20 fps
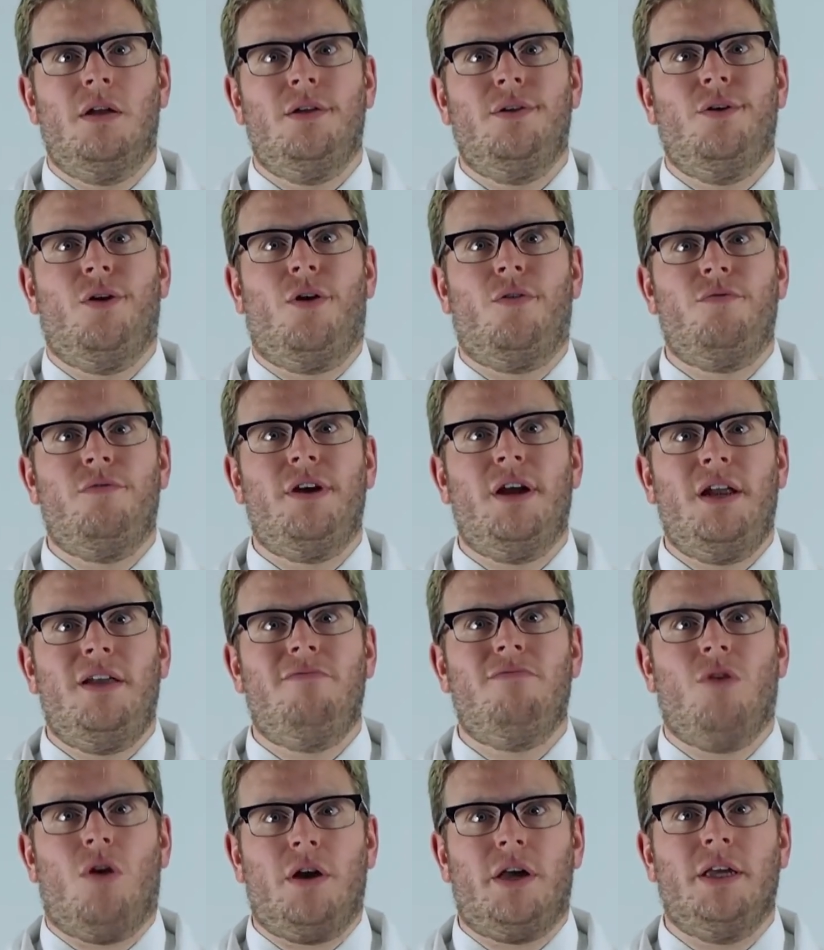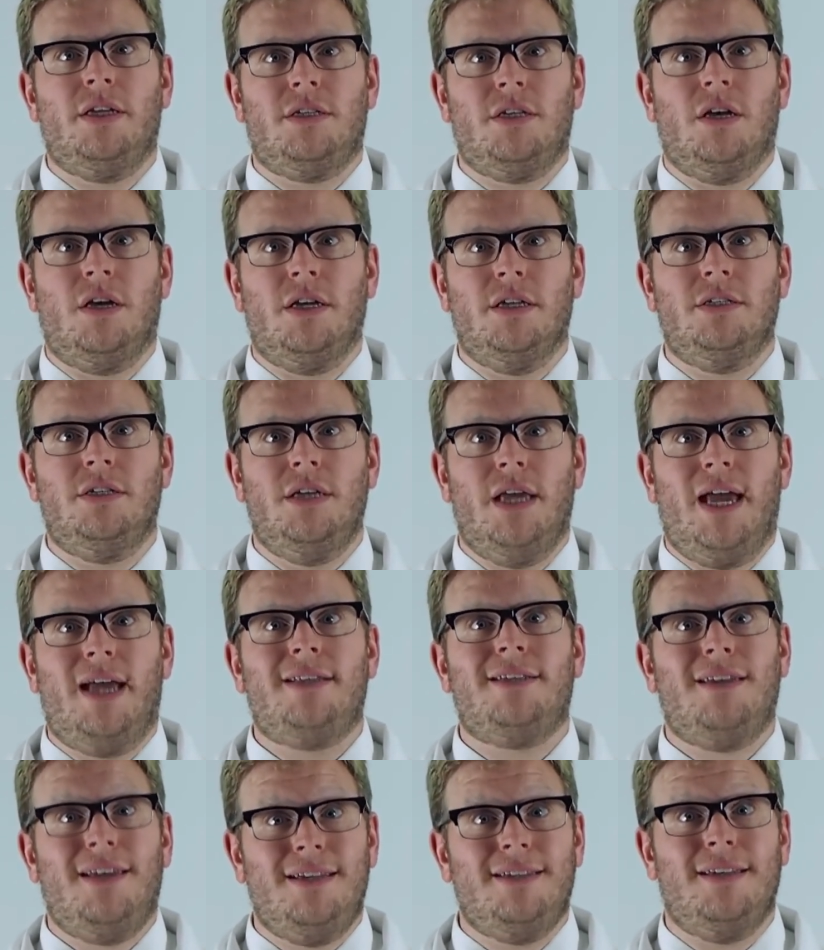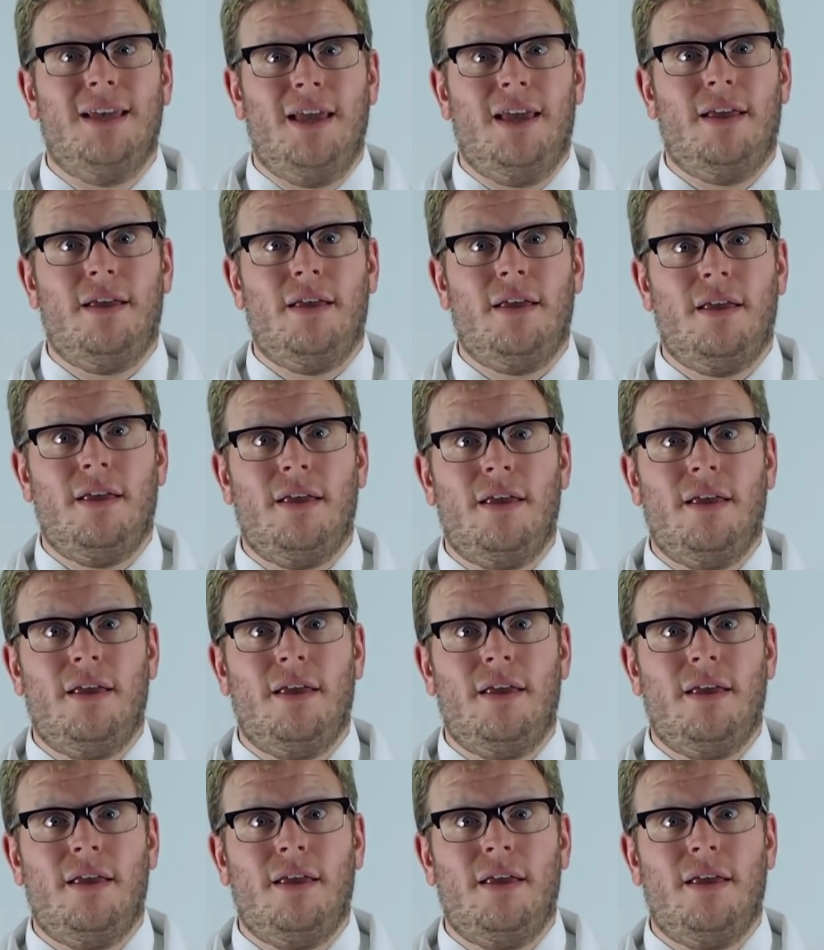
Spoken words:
Not really rocket science yet, is it?